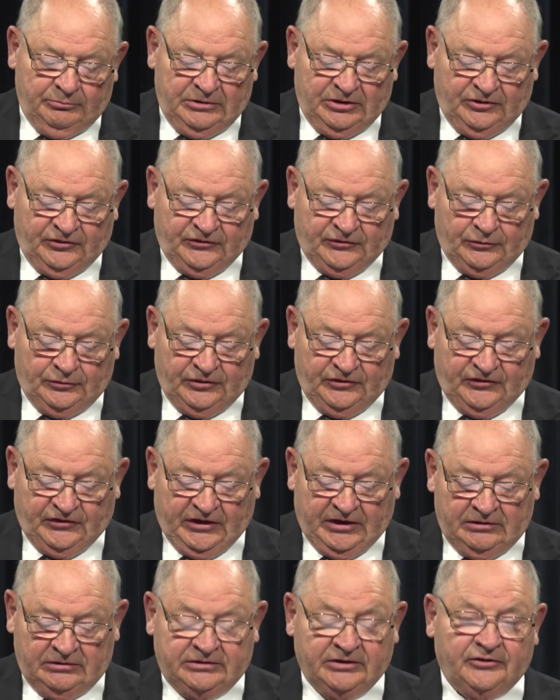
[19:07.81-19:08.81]
Minnesota
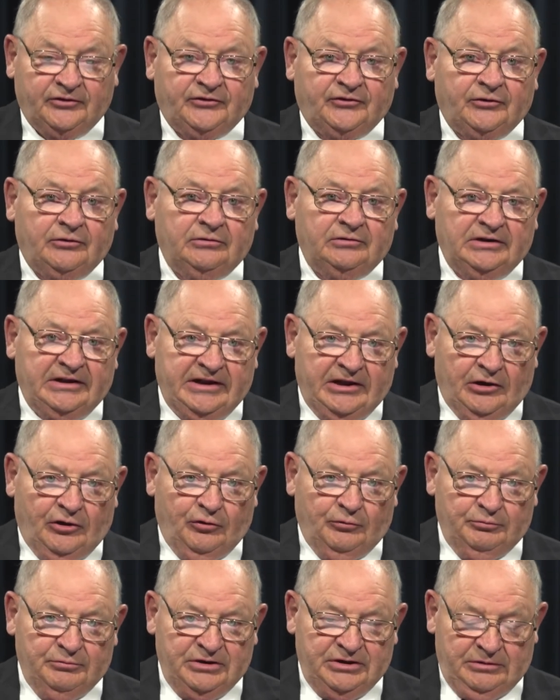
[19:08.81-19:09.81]
Senate that has certainly
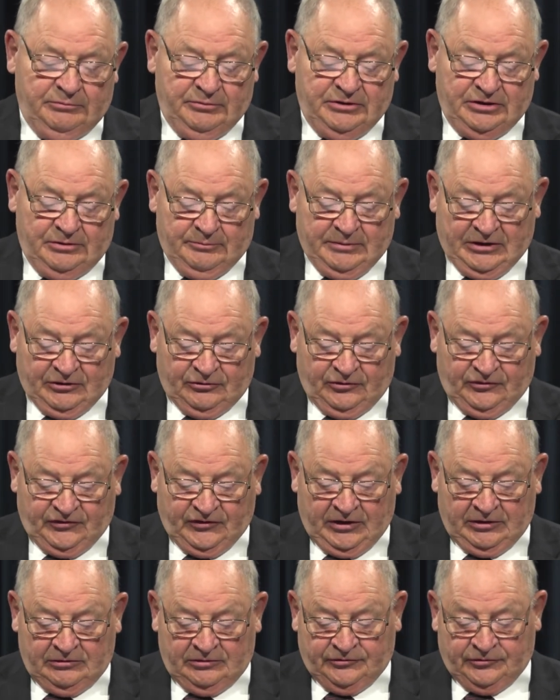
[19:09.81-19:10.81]
helped me be a better
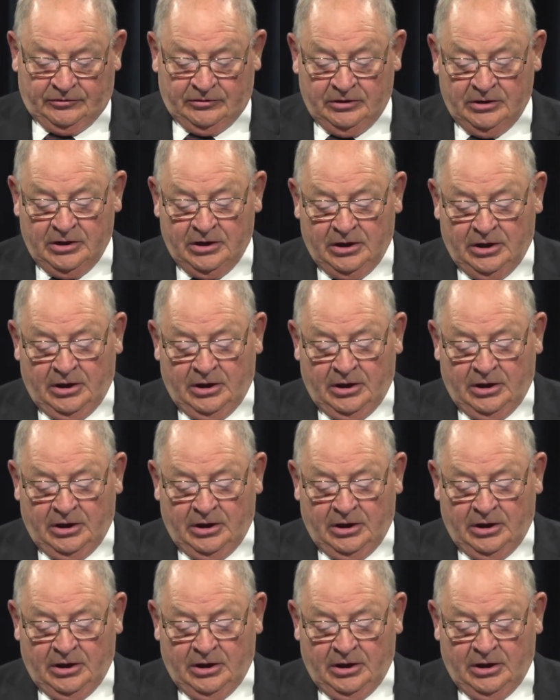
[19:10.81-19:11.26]
senator.